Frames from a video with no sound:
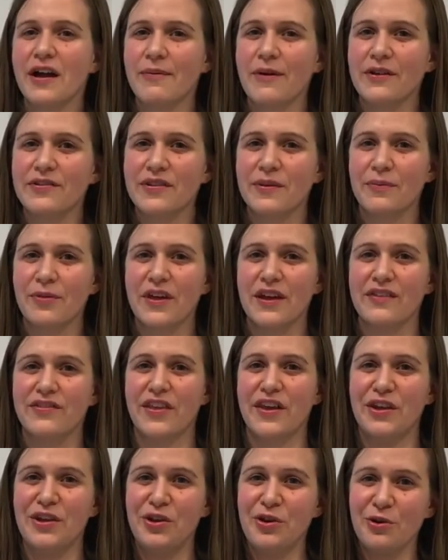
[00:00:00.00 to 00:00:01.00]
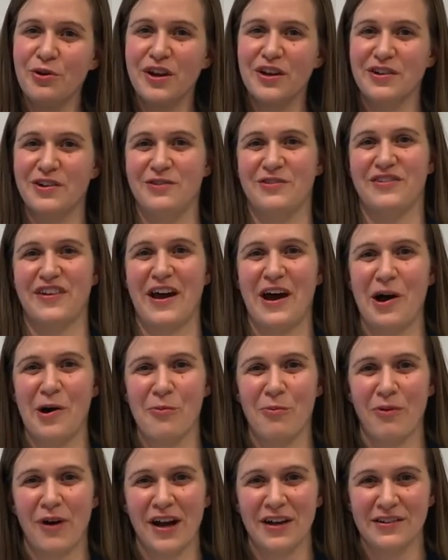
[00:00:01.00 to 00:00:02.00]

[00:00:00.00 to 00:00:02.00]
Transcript: talk about some things that you can do to help